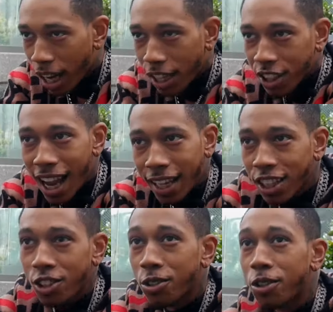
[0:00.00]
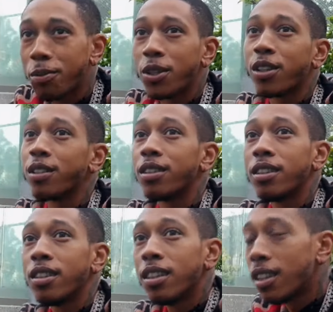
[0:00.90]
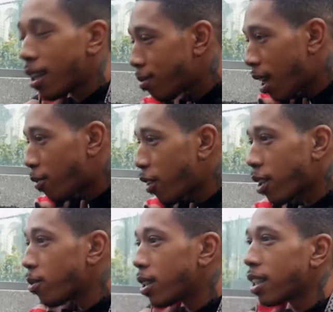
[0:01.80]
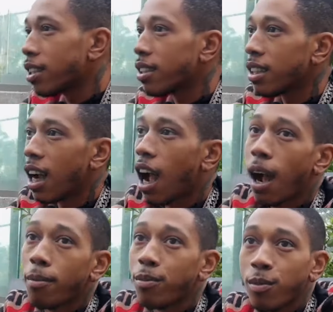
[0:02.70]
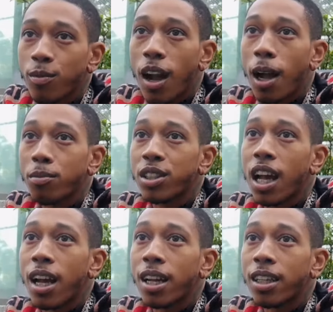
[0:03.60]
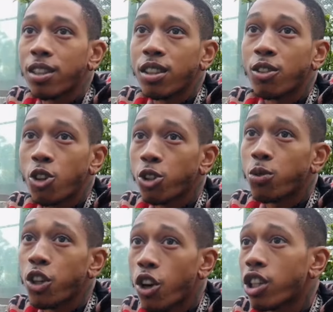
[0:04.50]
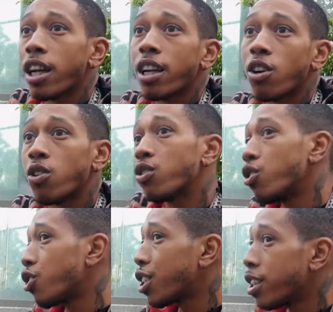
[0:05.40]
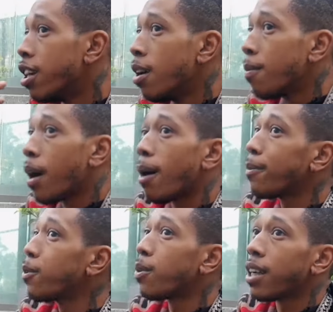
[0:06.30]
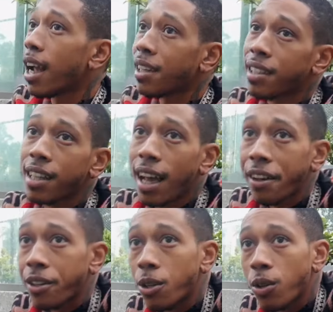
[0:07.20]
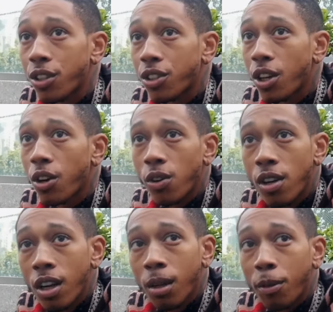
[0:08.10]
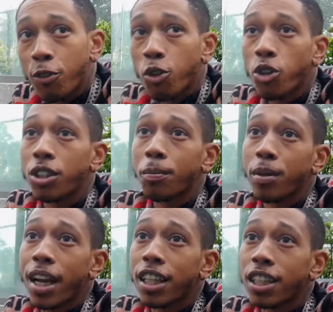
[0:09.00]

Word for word: not jacking you no more. I'm not fucking with it. I'm signed. And of course, we all got our own little shit, but I'm the one that actually got to do it. So before the brand is